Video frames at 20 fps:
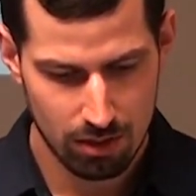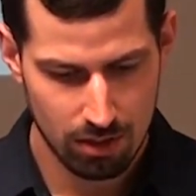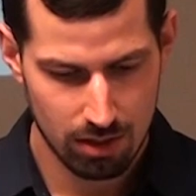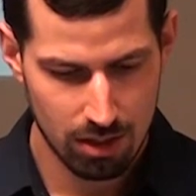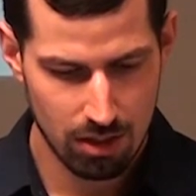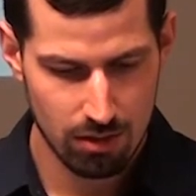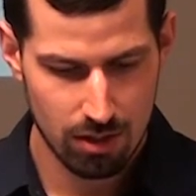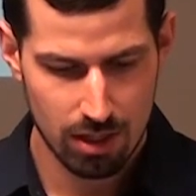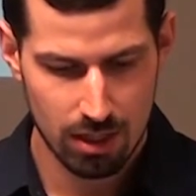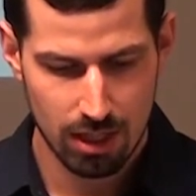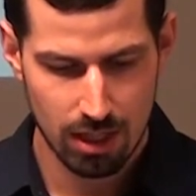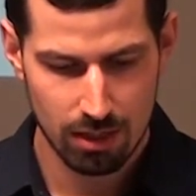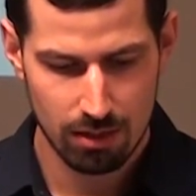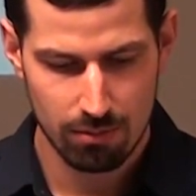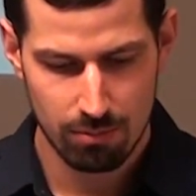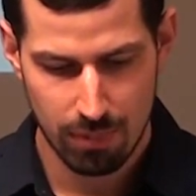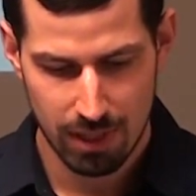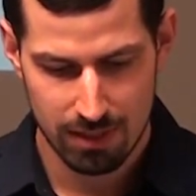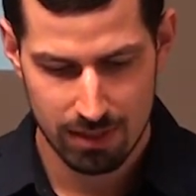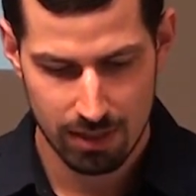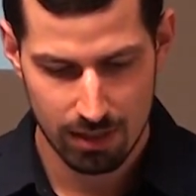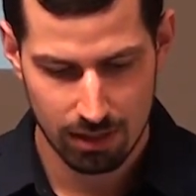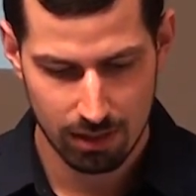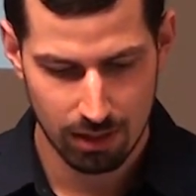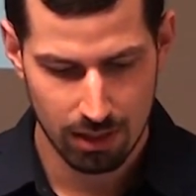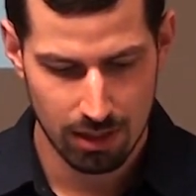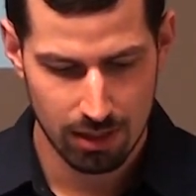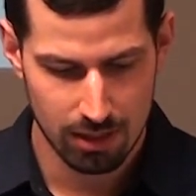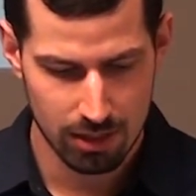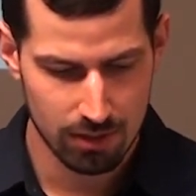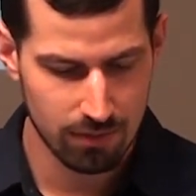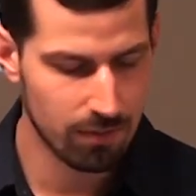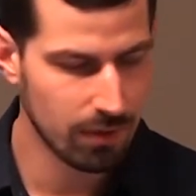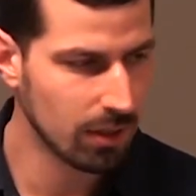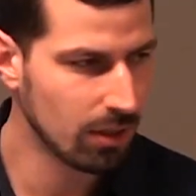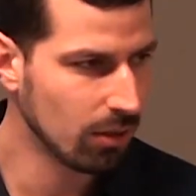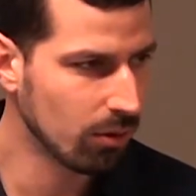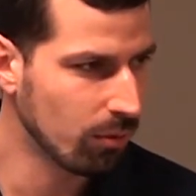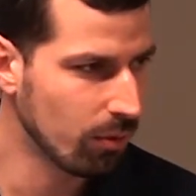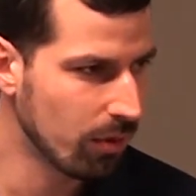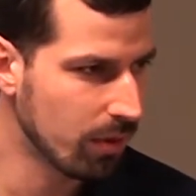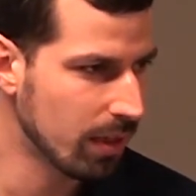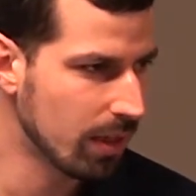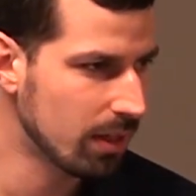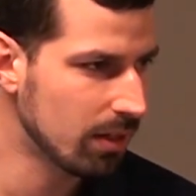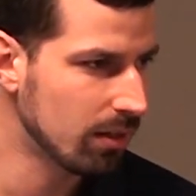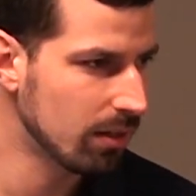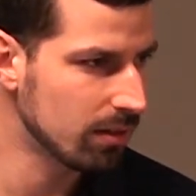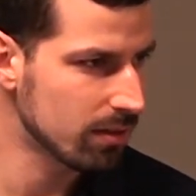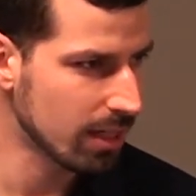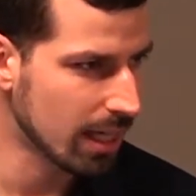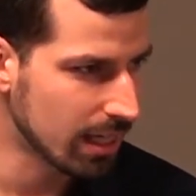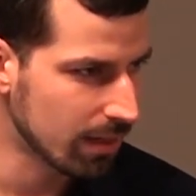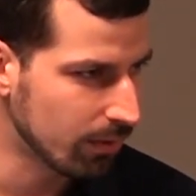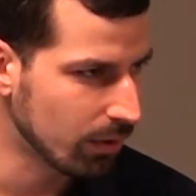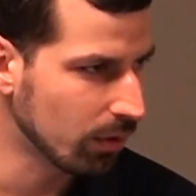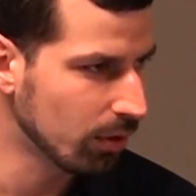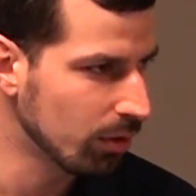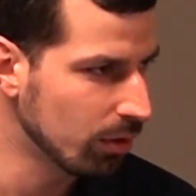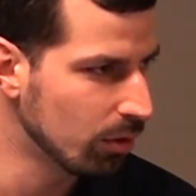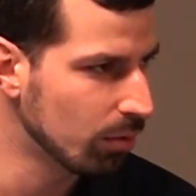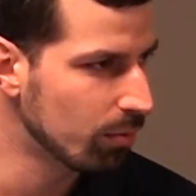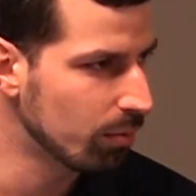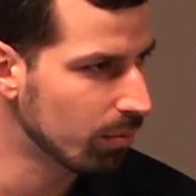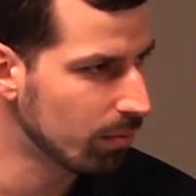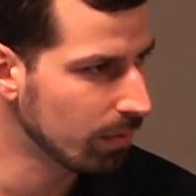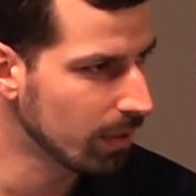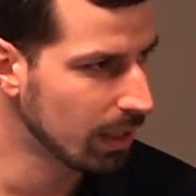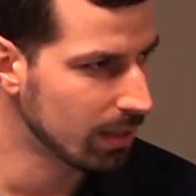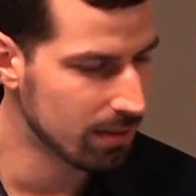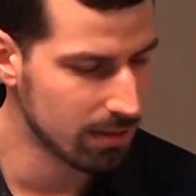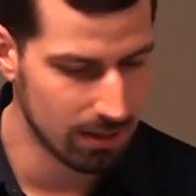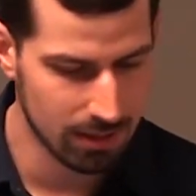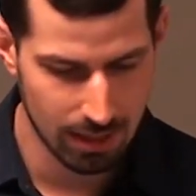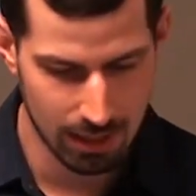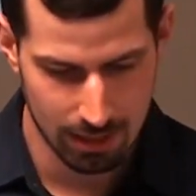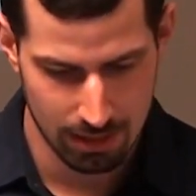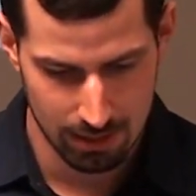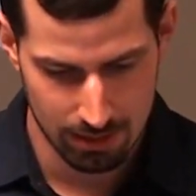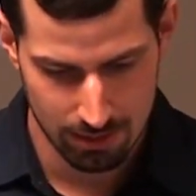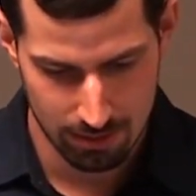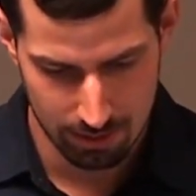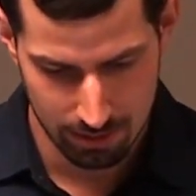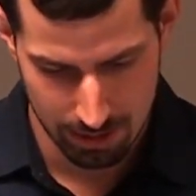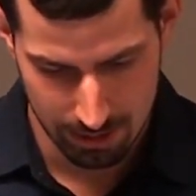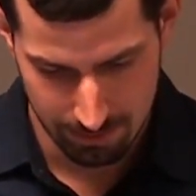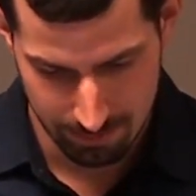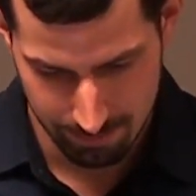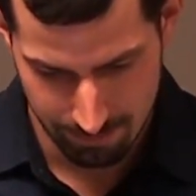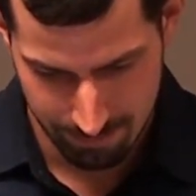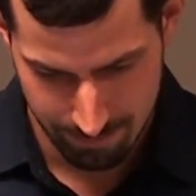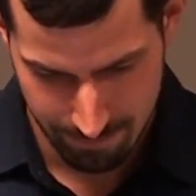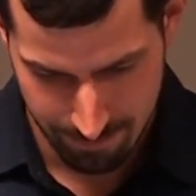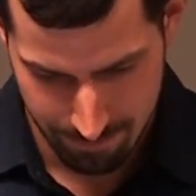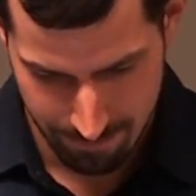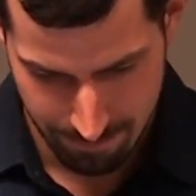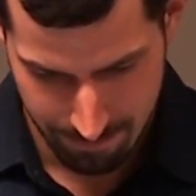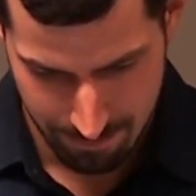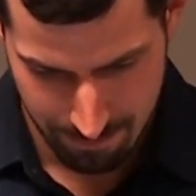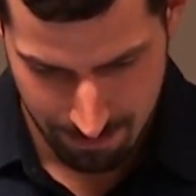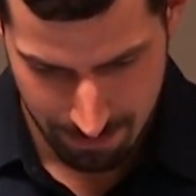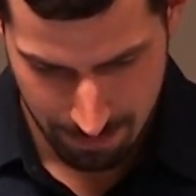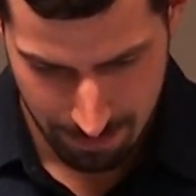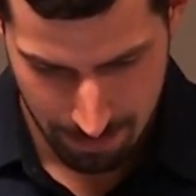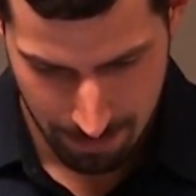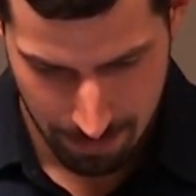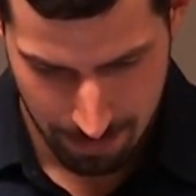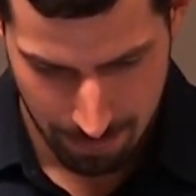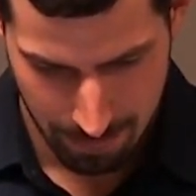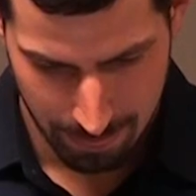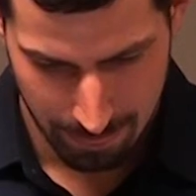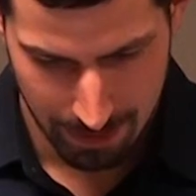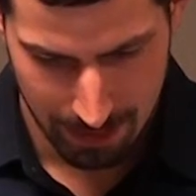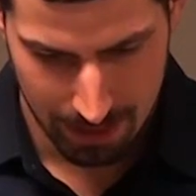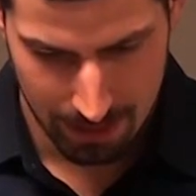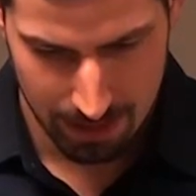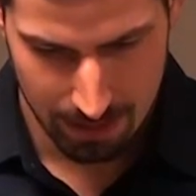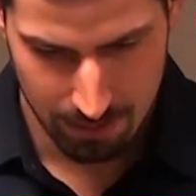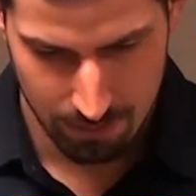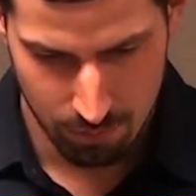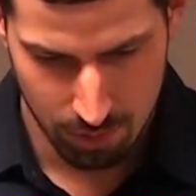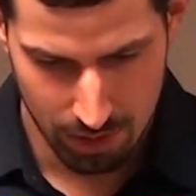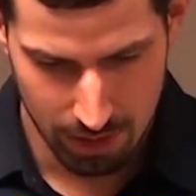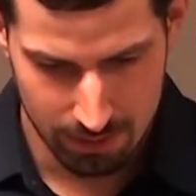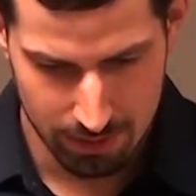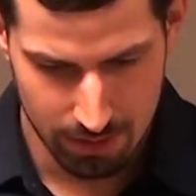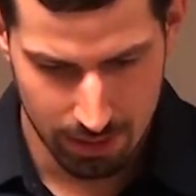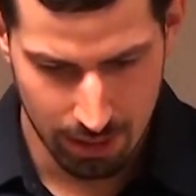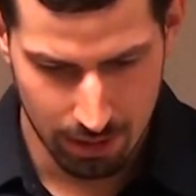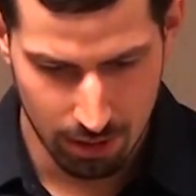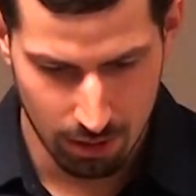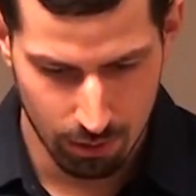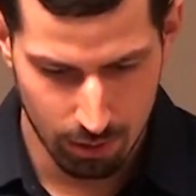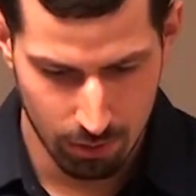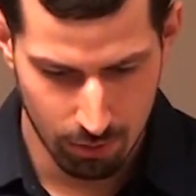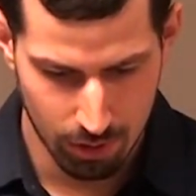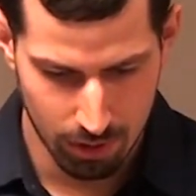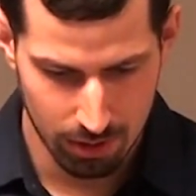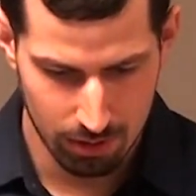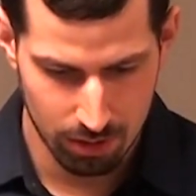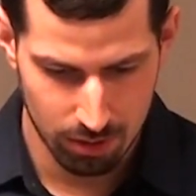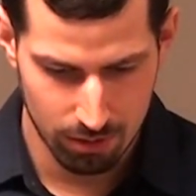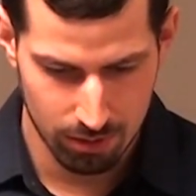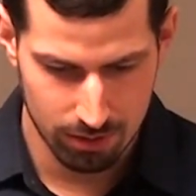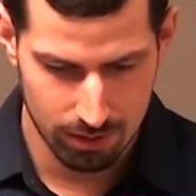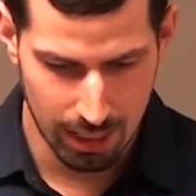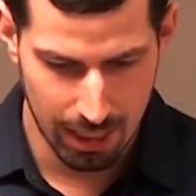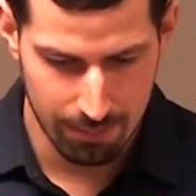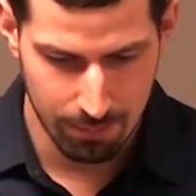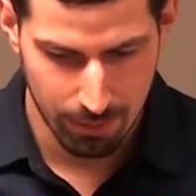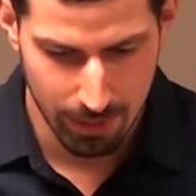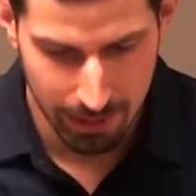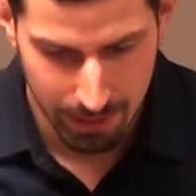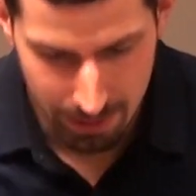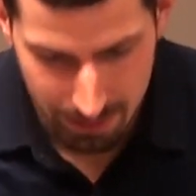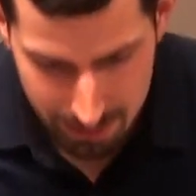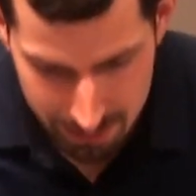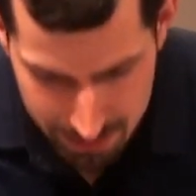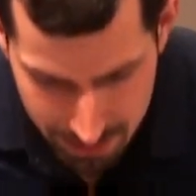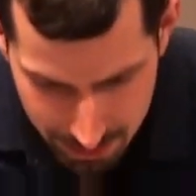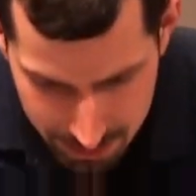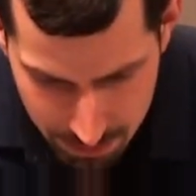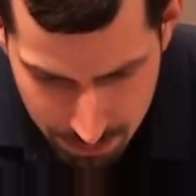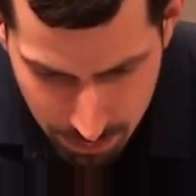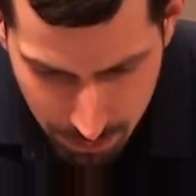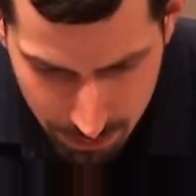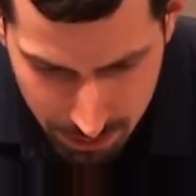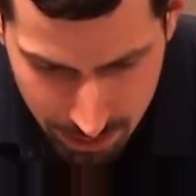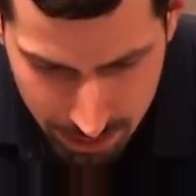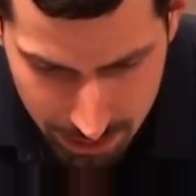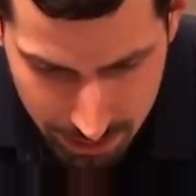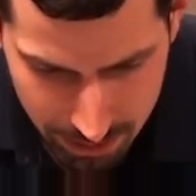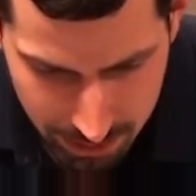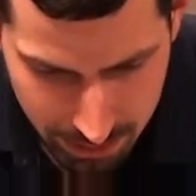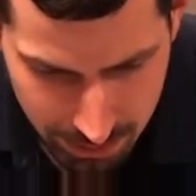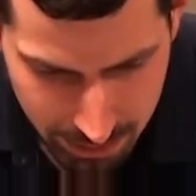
you could get basically this field within inside of a loop instantaneously. Okay, but that's not all we want to do with TypeRocket because that's pretty